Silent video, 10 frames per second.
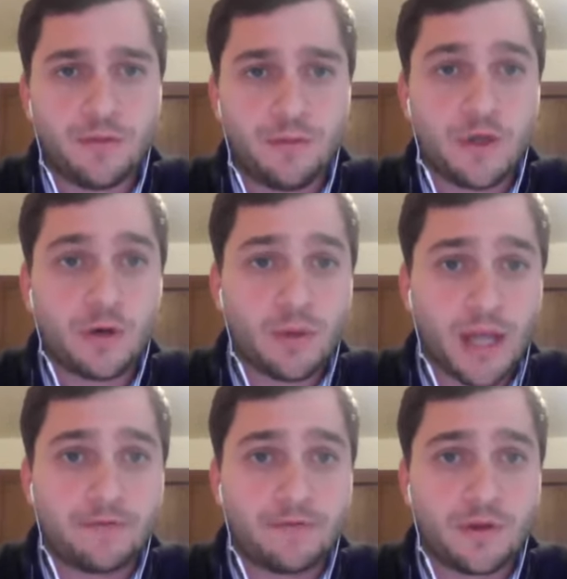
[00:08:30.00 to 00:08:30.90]
a
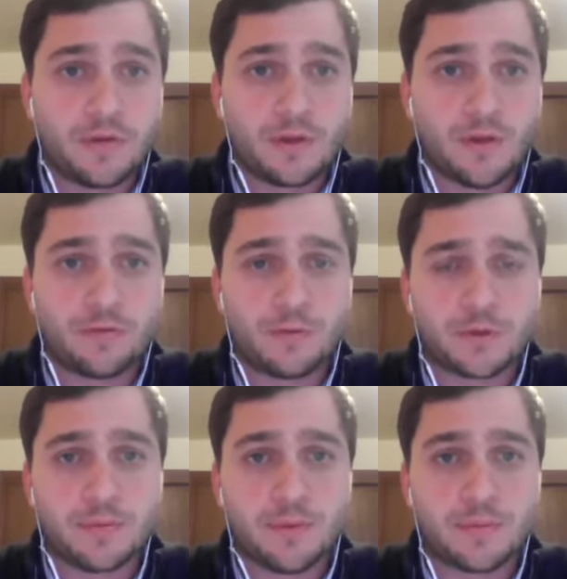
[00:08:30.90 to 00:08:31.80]
lot of the law
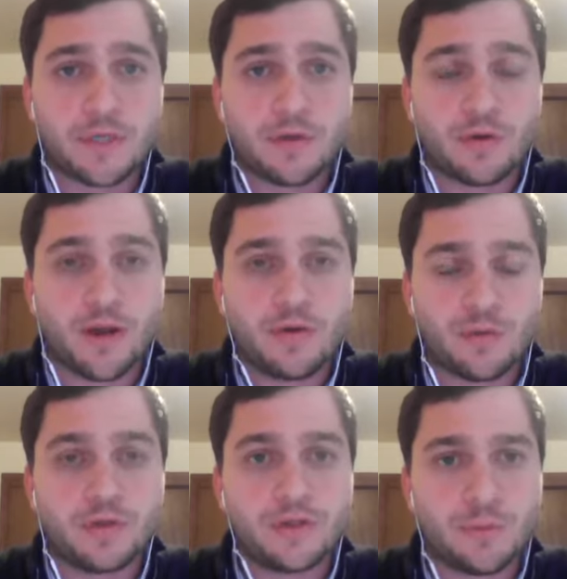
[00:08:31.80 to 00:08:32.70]
enforcement members on the ground are
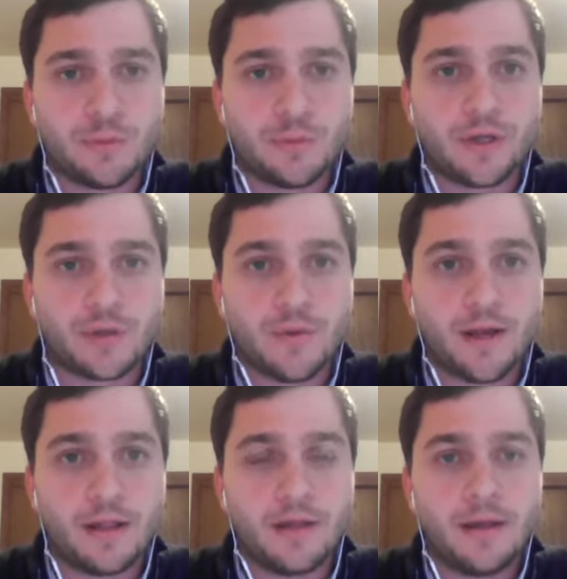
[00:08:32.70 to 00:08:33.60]
really supporting as
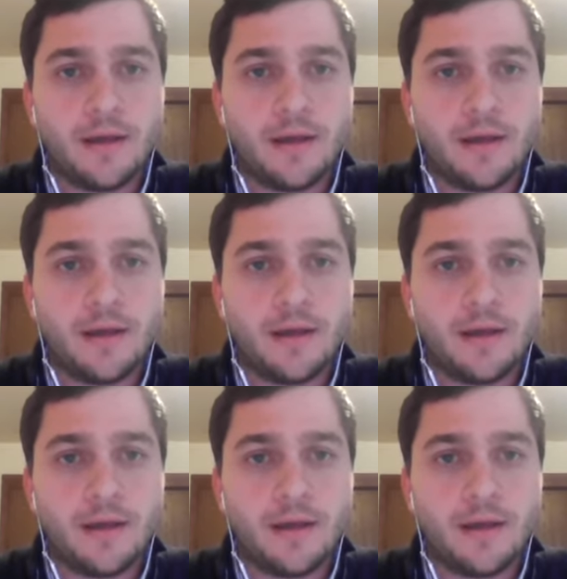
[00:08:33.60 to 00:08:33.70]
well,